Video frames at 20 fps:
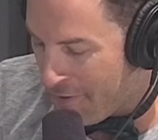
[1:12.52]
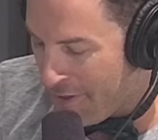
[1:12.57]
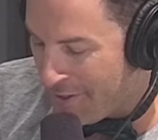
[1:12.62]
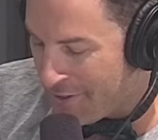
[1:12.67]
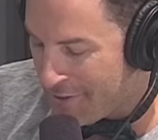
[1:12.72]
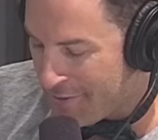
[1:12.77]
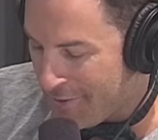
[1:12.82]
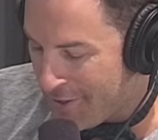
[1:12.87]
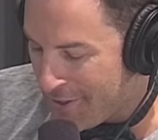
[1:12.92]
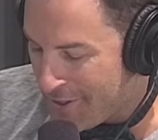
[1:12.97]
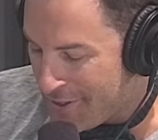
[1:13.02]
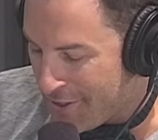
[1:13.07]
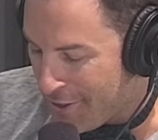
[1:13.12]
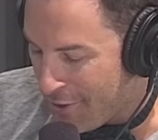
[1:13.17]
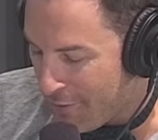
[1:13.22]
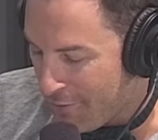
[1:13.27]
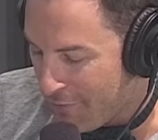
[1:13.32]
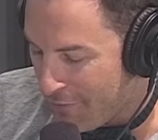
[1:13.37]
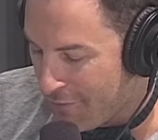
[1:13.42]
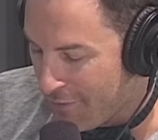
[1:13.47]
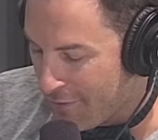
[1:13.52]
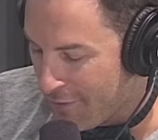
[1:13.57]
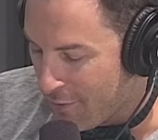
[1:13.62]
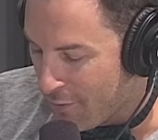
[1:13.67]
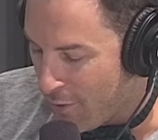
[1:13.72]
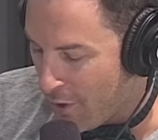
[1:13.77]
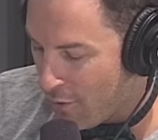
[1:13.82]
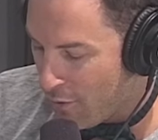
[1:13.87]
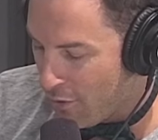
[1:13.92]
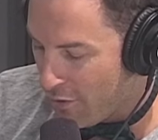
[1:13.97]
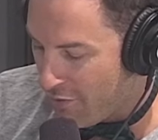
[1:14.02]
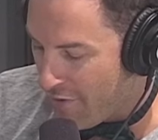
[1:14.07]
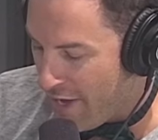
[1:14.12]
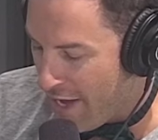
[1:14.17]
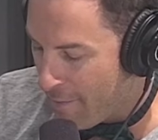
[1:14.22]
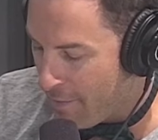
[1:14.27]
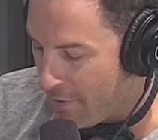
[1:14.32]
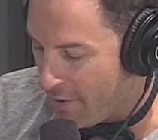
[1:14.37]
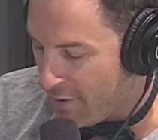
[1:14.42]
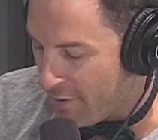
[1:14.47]
think to myself, what would have
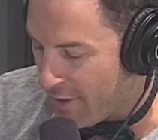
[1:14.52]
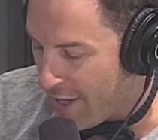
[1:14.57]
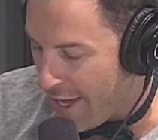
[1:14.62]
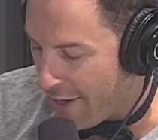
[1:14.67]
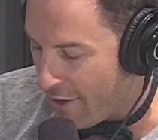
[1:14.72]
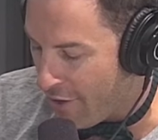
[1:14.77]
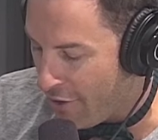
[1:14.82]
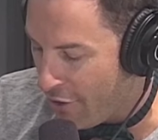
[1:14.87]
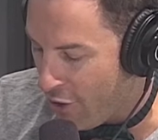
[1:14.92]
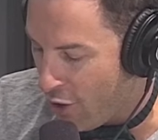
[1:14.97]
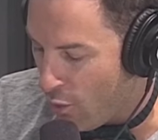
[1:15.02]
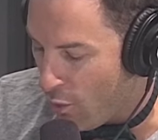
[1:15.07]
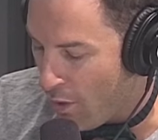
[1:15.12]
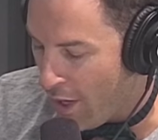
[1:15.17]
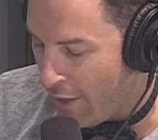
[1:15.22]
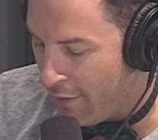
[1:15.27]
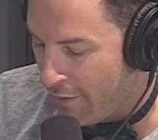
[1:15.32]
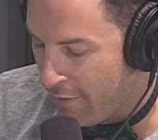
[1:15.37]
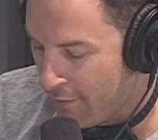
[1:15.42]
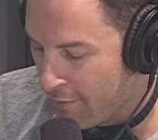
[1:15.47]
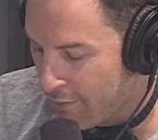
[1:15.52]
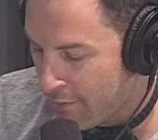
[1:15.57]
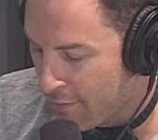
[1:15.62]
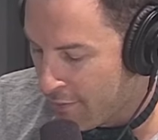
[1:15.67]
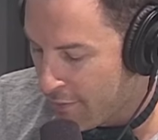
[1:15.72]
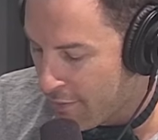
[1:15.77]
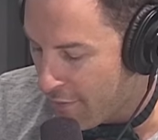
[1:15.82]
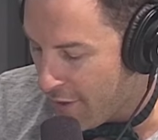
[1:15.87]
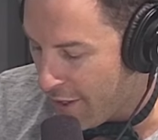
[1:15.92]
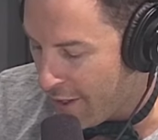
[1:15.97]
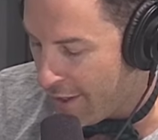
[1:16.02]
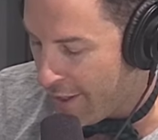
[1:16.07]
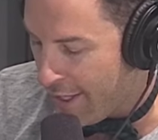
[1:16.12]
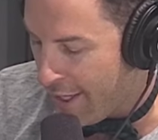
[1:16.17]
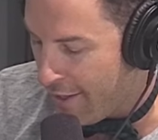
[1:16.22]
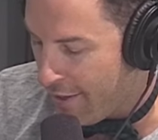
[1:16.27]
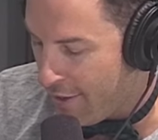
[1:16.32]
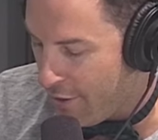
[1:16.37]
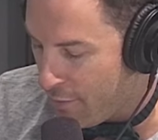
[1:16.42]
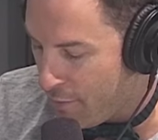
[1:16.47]
happened had I not won? Then
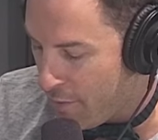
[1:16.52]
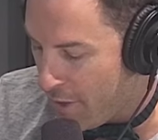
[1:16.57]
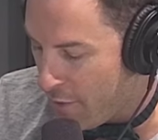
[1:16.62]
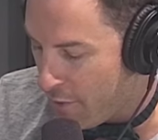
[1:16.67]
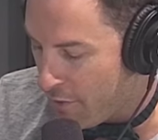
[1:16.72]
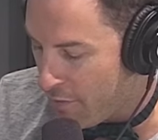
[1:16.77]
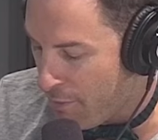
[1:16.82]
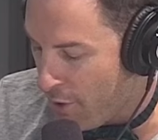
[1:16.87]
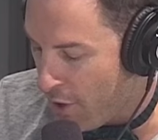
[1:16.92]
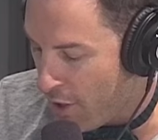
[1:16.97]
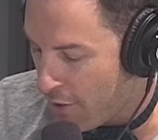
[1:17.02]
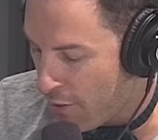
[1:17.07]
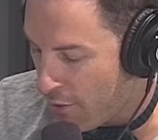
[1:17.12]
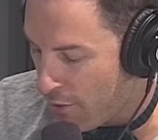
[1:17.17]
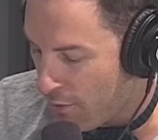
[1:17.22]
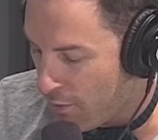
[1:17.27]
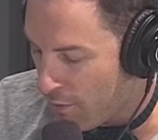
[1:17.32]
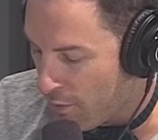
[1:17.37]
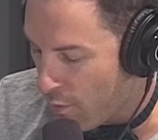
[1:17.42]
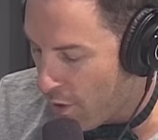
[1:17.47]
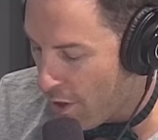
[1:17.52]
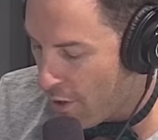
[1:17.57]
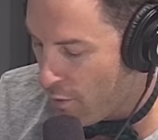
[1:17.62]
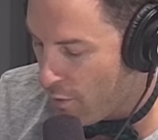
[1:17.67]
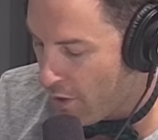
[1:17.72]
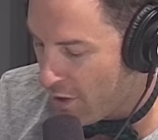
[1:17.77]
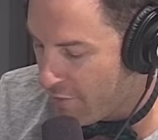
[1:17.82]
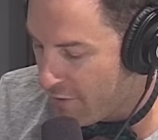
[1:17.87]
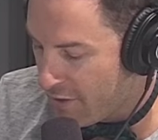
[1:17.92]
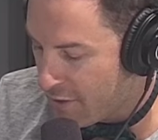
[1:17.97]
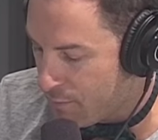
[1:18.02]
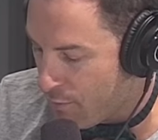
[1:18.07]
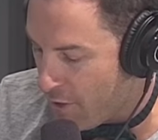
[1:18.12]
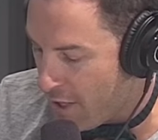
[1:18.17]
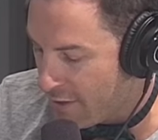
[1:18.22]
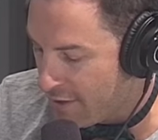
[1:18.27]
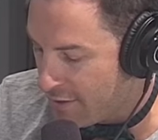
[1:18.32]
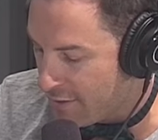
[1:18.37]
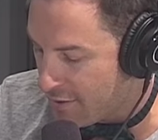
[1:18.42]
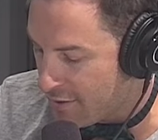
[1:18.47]
again, you'd be with Michael, wearing one of his
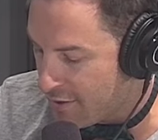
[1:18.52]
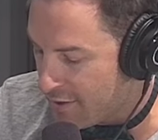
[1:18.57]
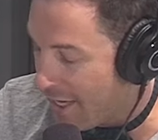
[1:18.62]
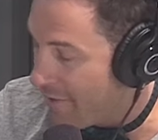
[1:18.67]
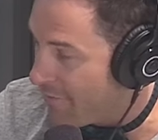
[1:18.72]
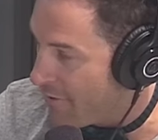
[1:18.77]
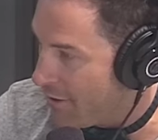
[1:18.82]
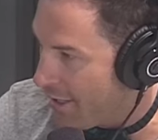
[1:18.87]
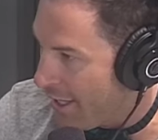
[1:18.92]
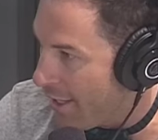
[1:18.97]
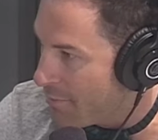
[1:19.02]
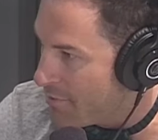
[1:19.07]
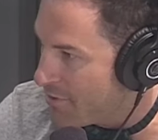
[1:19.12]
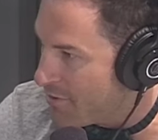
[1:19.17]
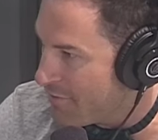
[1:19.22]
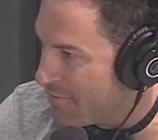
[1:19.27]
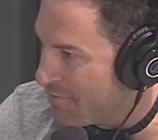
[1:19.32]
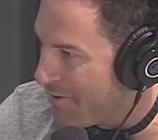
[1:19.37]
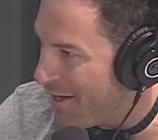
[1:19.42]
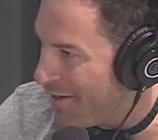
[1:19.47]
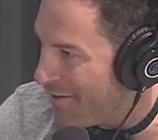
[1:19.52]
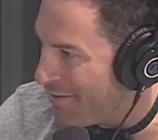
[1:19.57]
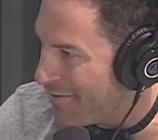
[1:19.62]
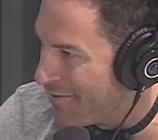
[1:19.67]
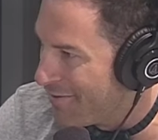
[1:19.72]
bracelets, having heaps of fun.